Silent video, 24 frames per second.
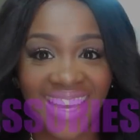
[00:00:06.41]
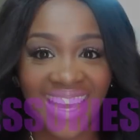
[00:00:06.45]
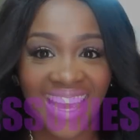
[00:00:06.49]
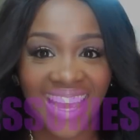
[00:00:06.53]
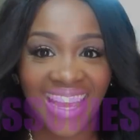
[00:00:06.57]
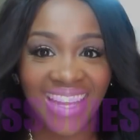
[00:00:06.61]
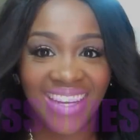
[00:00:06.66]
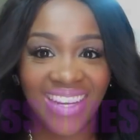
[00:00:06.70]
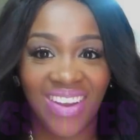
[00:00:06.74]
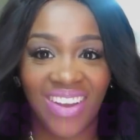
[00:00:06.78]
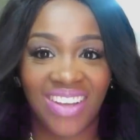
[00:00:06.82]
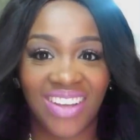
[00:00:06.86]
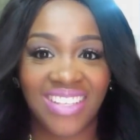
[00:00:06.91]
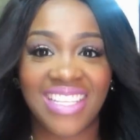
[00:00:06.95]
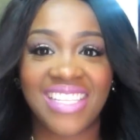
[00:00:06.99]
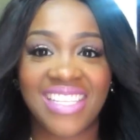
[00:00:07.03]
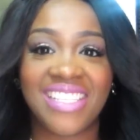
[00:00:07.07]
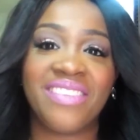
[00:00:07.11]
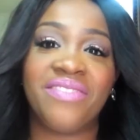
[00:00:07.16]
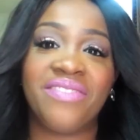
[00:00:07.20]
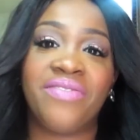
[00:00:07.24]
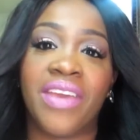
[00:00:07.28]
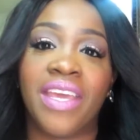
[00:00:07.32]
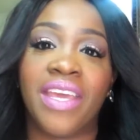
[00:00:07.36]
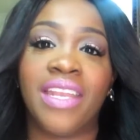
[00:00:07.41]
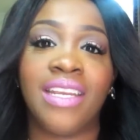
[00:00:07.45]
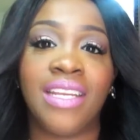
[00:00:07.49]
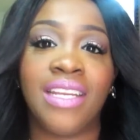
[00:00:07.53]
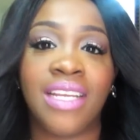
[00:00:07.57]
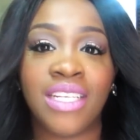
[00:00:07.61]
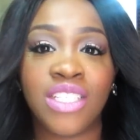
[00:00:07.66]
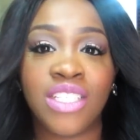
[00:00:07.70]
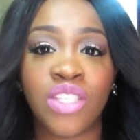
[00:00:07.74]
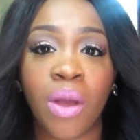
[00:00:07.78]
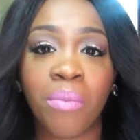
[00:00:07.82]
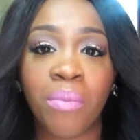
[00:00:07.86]
Hey dolls, this is
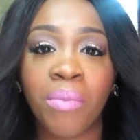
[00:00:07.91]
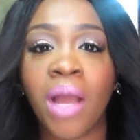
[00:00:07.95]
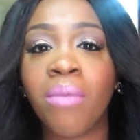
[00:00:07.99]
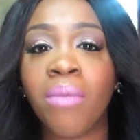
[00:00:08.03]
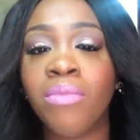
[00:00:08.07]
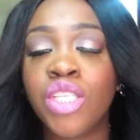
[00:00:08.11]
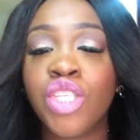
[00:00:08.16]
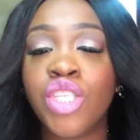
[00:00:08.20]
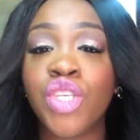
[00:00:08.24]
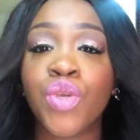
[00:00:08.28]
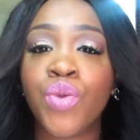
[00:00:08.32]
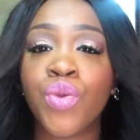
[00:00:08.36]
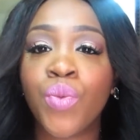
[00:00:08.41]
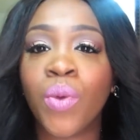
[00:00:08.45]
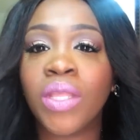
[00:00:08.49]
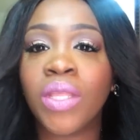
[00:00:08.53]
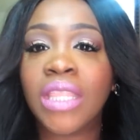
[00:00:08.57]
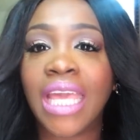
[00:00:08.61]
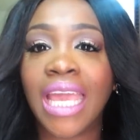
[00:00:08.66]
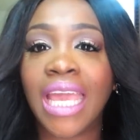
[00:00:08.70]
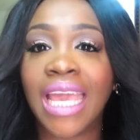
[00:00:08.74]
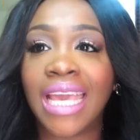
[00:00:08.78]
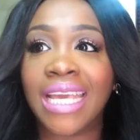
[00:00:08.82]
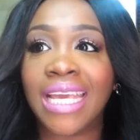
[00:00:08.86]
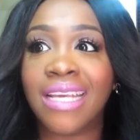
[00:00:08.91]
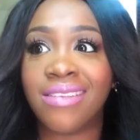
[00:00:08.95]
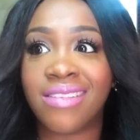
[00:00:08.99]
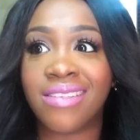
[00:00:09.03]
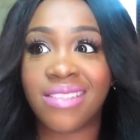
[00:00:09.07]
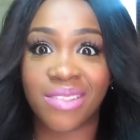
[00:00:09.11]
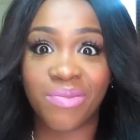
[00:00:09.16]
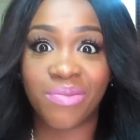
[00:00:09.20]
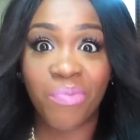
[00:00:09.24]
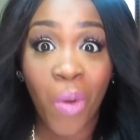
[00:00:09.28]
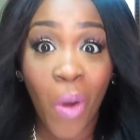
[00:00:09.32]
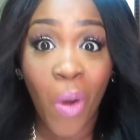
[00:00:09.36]
Vanity. So I'm coming to you with a
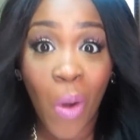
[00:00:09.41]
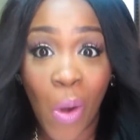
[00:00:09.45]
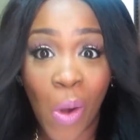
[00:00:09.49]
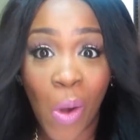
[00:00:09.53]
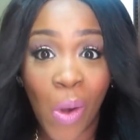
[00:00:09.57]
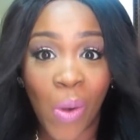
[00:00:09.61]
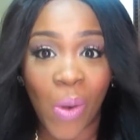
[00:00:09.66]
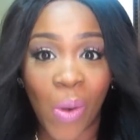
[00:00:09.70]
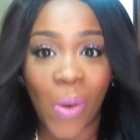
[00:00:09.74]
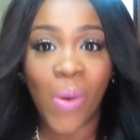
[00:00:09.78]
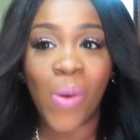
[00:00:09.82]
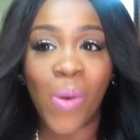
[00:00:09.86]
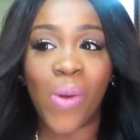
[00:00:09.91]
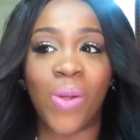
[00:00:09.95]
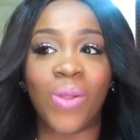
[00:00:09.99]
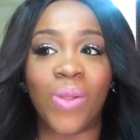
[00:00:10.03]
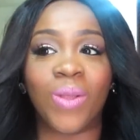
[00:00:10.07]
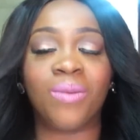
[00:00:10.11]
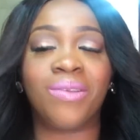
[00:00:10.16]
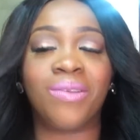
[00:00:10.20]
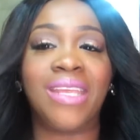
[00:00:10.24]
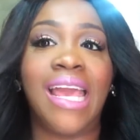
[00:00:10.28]
small haul.